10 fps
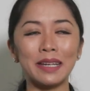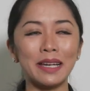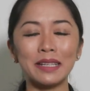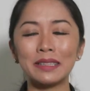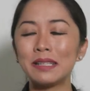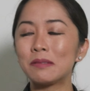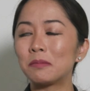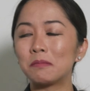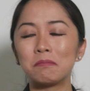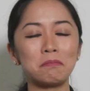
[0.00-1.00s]
I
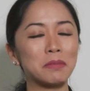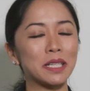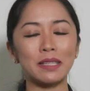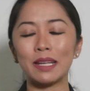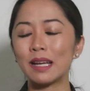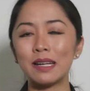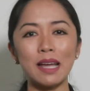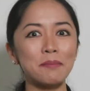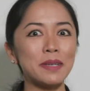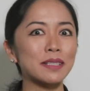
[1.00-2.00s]
think, but the
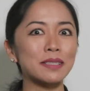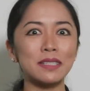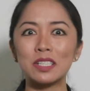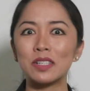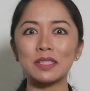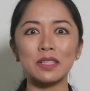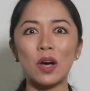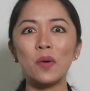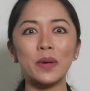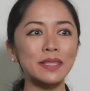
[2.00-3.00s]
economics, you know, it's
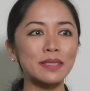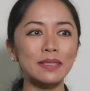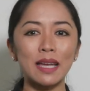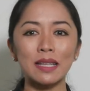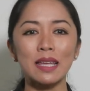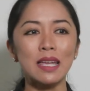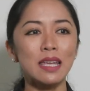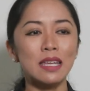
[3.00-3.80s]
always that